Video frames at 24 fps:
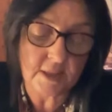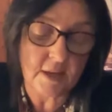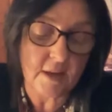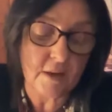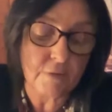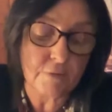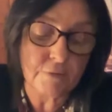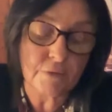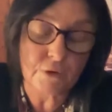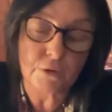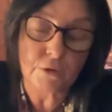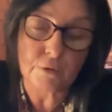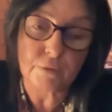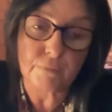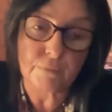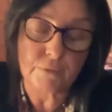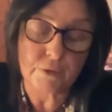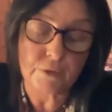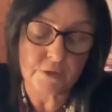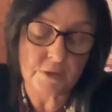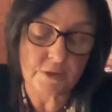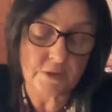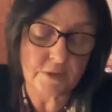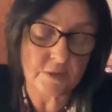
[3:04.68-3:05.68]
for her
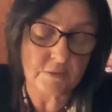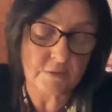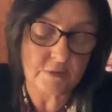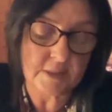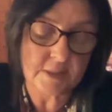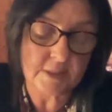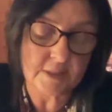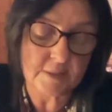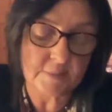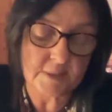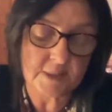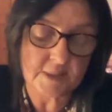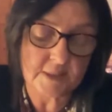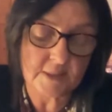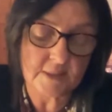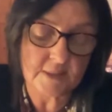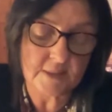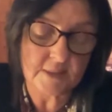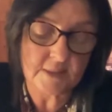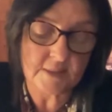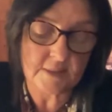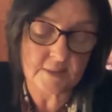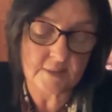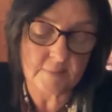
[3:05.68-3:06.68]
first
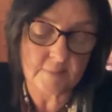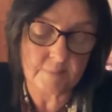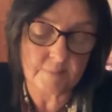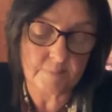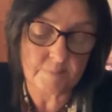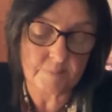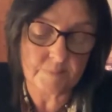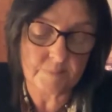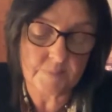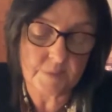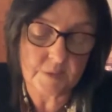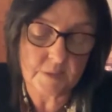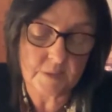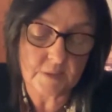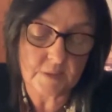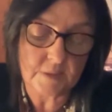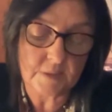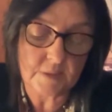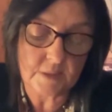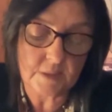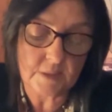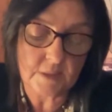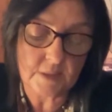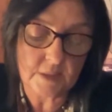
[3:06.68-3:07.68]
Christmas.
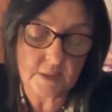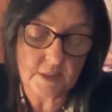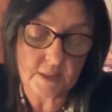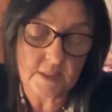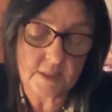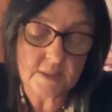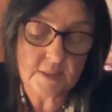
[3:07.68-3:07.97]
A